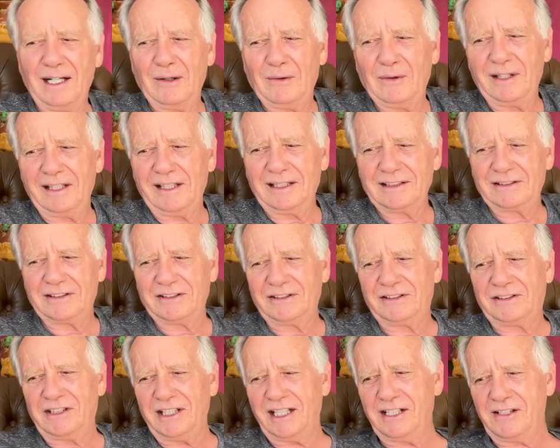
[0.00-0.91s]
What else
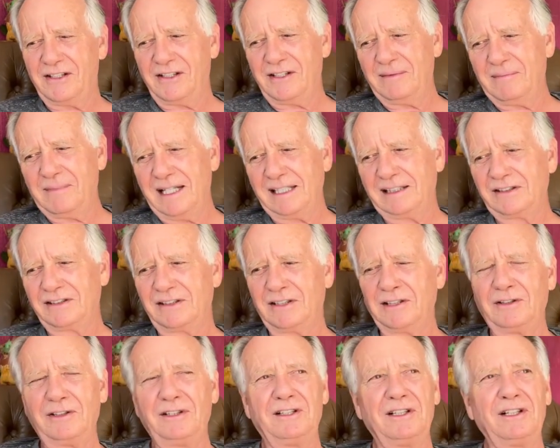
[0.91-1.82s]
has changed in
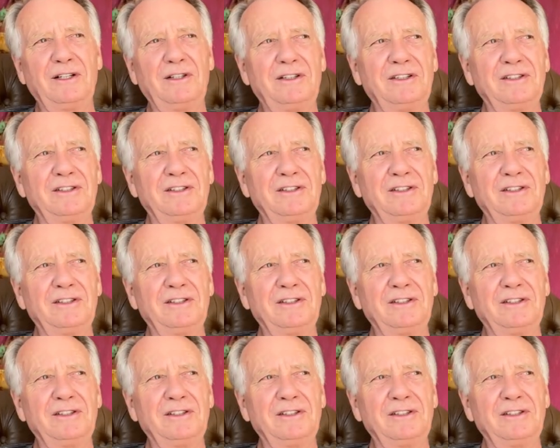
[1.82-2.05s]
Mexico? You know,